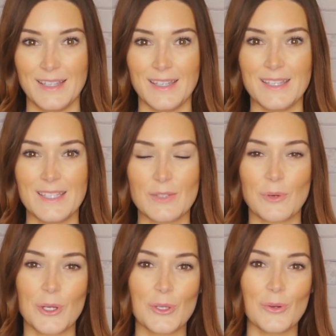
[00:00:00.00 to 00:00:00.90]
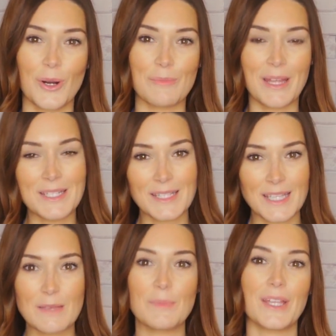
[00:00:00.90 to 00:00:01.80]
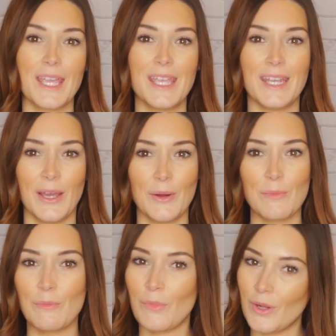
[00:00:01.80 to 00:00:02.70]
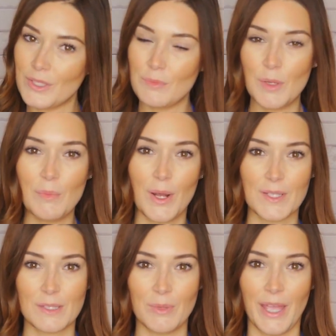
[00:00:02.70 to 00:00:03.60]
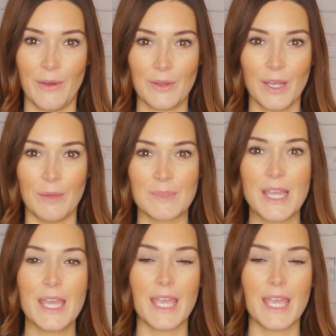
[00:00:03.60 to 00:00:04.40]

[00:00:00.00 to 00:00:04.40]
This is where you are mentally playing out multiple possible outcomes